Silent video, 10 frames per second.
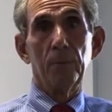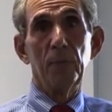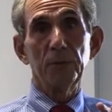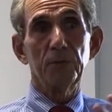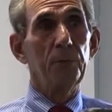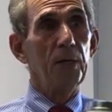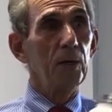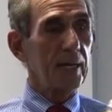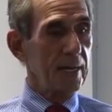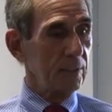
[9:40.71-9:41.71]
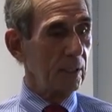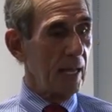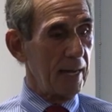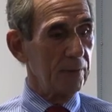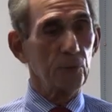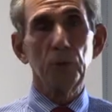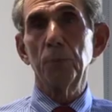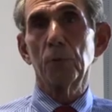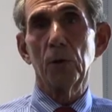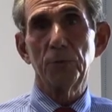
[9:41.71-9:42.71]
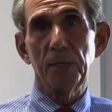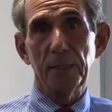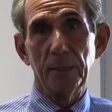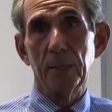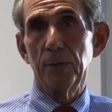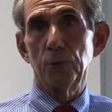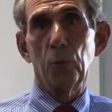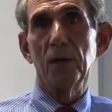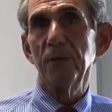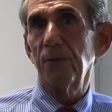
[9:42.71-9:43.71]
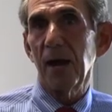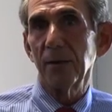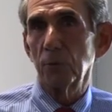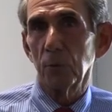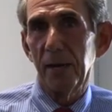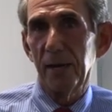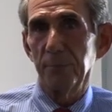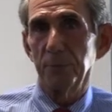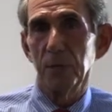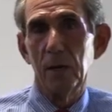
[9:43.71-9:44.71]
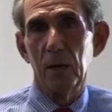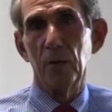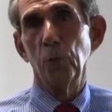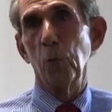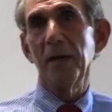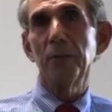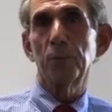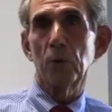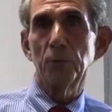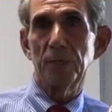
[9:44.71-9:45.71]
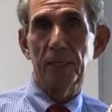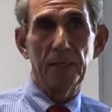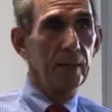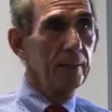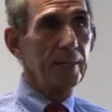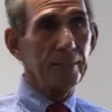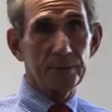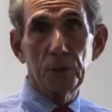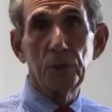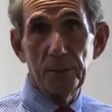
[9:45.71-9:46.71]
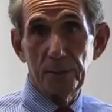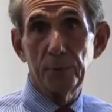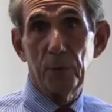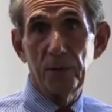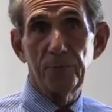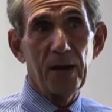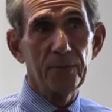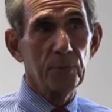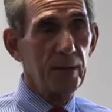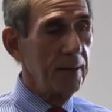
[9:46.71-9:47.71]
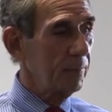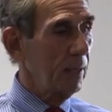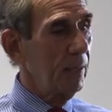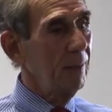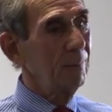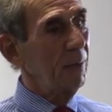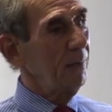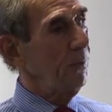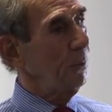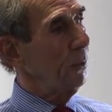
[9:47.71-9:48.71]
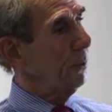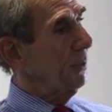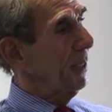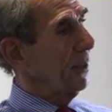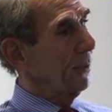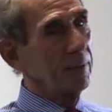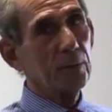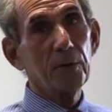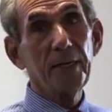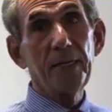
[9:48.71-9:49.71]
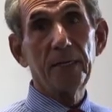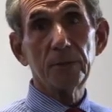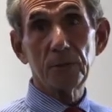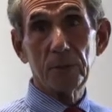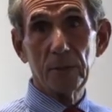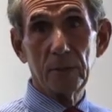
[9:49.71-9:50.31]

Muscle Milk has a lot of good protein, 25 grams of whey protein. That's good, 25 grams. But if you look on the other ingredients,